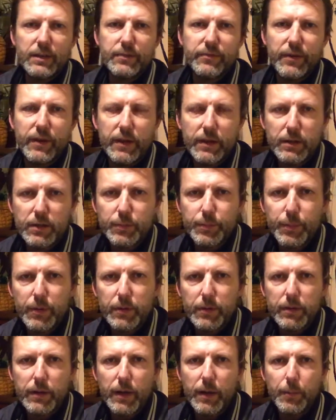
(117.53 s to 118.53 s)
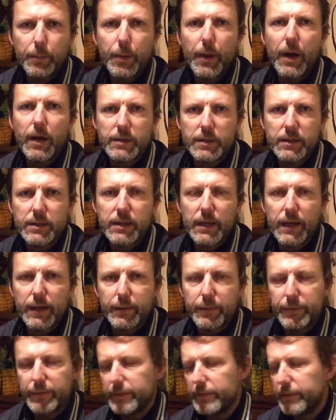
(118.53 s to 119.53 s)
Vegas, but, you know, Party
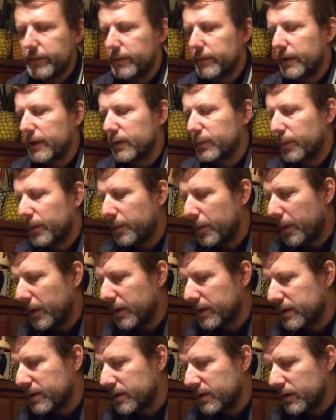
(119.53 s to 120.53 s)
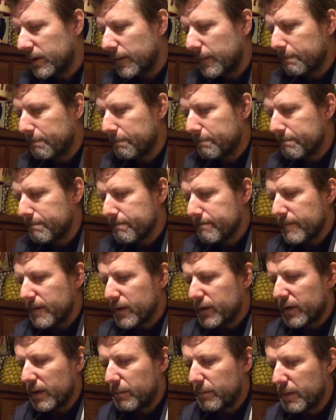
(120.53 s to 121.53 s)
Town. That's what we want.
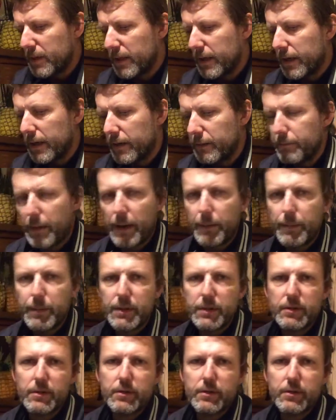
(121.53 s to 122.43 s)
Send me there. Maybe there